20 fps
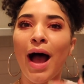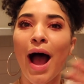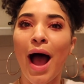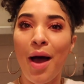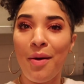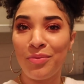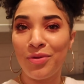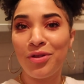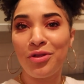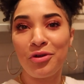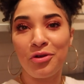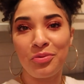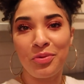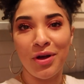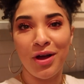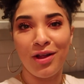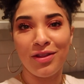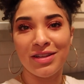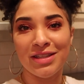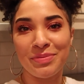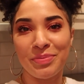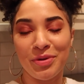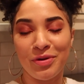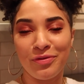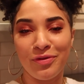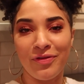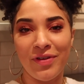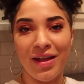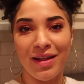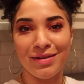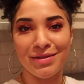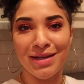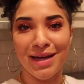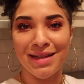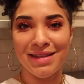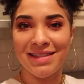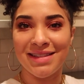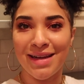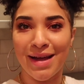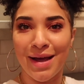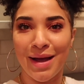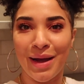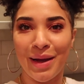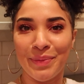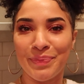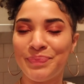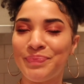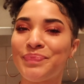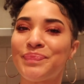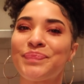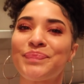I'm the third wheel on this beautiful Valentine's Day,